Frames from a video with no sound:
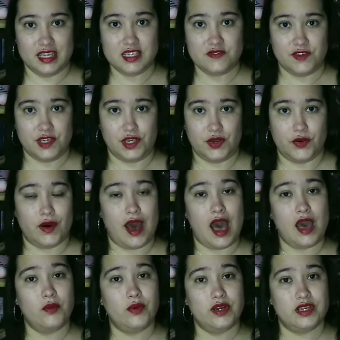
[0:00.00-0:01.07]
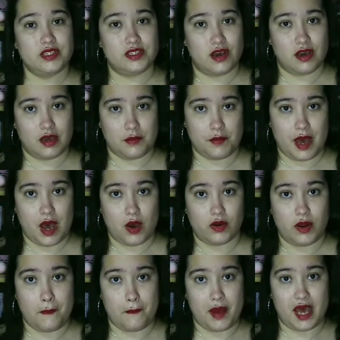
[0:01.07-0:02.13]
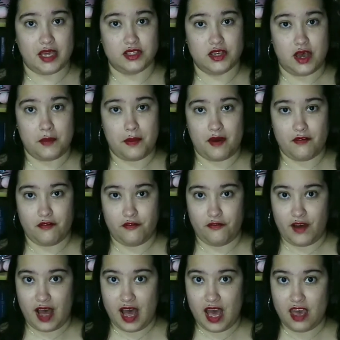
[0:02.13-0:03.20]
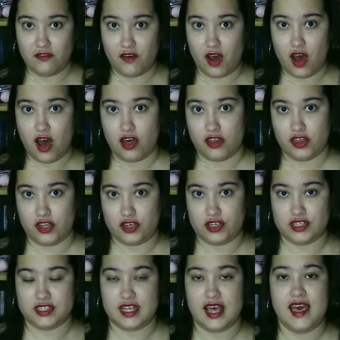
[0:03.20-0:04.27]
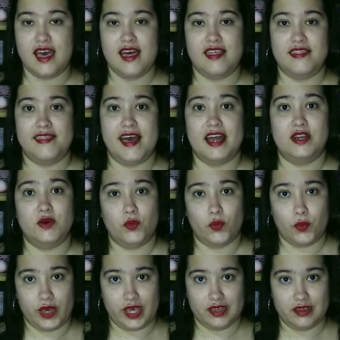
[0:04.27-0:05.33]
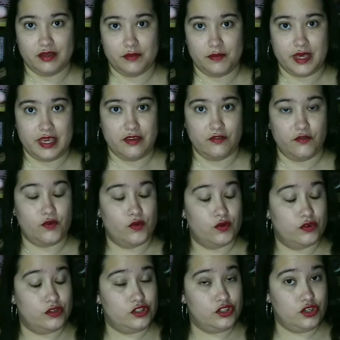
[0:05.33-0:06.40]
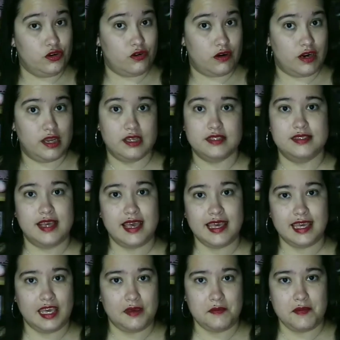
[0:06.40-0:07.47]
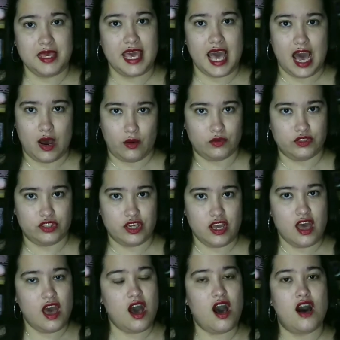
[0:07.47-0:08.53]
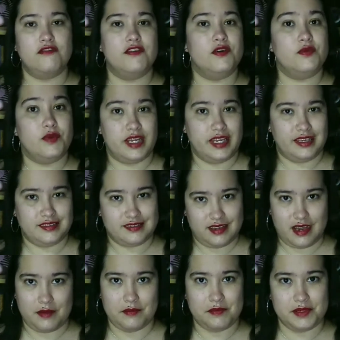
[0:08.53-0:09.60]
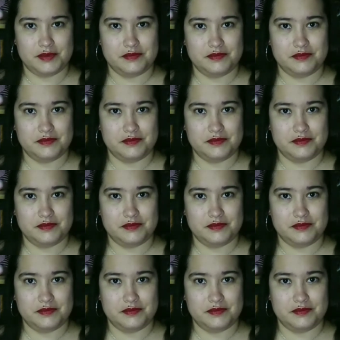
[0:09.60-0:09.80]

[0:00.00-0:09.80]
this video, I want to talk about my top 5 authors that will be for sure taking me out of a reading slump.